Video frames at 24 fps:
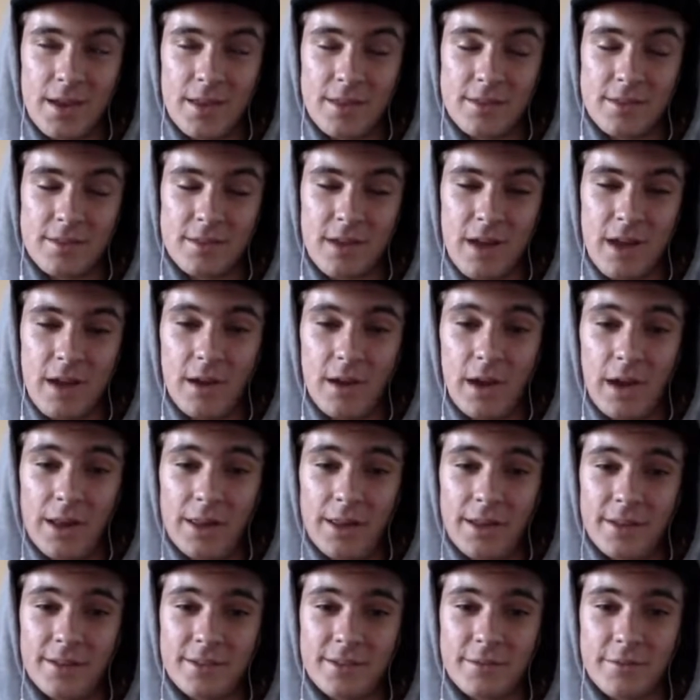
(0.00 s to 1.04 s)
Yeah,
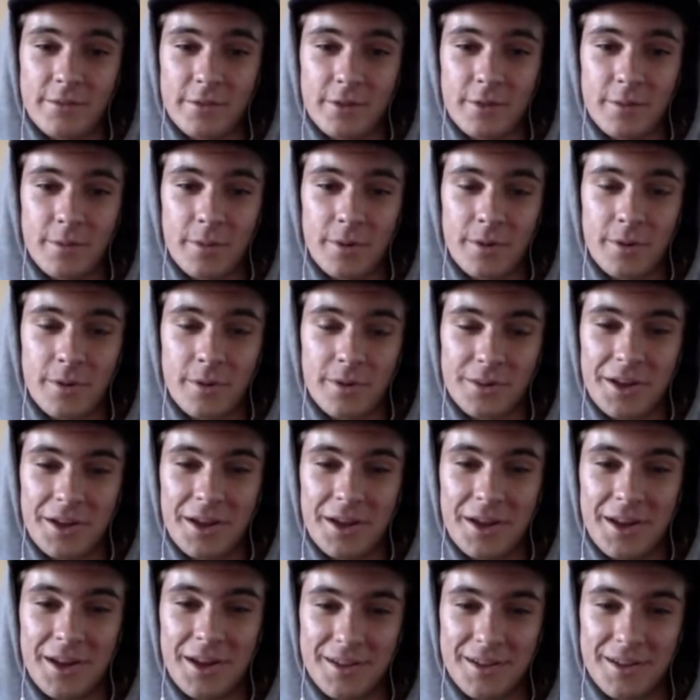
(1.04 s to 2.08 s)
I liked your video part a
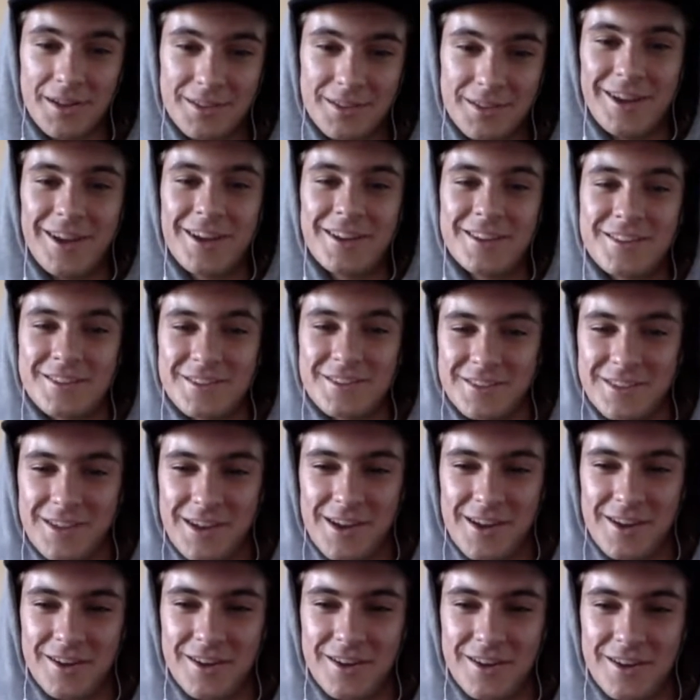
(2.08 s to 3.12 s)
lot. Lots
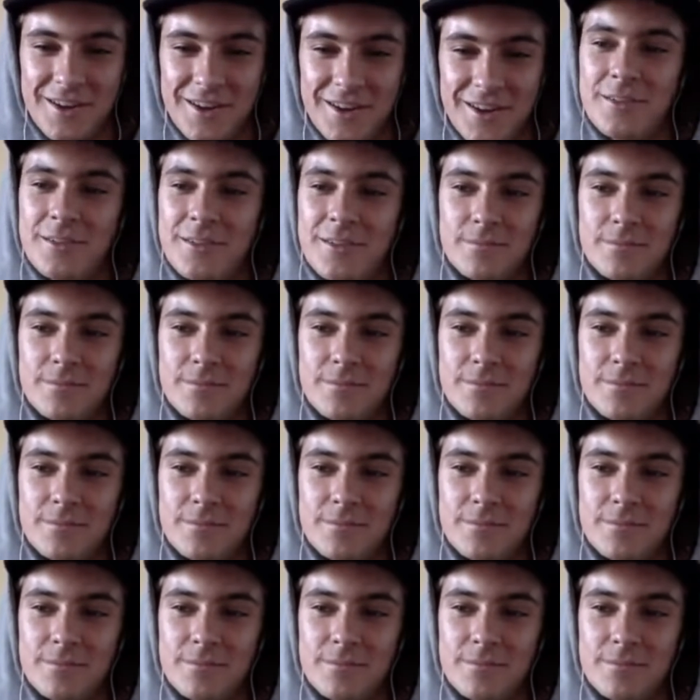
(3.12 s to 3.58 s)
of style.